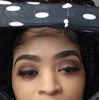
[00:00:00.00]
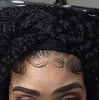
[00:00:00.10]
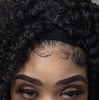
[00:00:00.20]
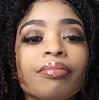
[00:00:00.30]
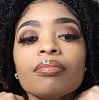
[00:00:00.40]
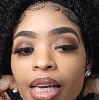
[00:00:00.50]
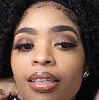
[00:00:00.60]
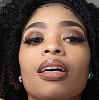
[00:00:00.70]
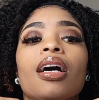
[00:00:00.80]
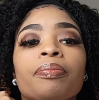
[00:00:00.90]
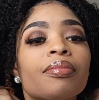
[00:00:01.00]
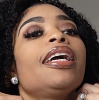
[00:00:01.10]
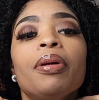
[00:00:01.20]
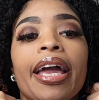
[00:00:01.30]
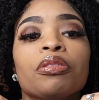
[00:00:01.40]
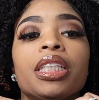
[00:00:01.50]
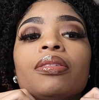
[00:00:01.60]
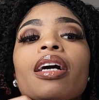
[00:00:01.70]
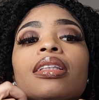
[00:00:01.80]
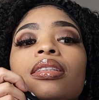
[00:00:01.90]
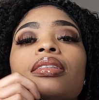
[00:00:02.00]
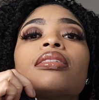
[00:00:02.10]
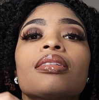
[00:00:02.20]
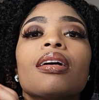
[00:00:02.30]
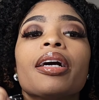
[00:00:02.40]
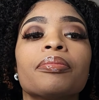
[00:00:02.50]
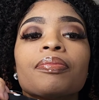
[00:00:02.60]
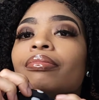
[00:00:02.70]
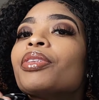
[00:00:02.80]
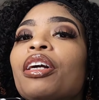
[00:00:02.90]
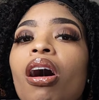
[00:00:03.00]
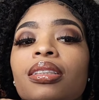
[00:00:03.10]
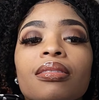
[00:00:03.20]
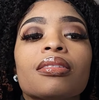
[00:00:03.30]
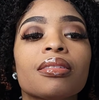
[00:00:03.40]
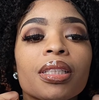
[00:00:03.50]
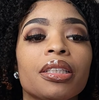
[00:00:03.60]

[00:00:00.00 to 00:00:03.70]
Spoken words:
I believe that it looks really, really realistic. It does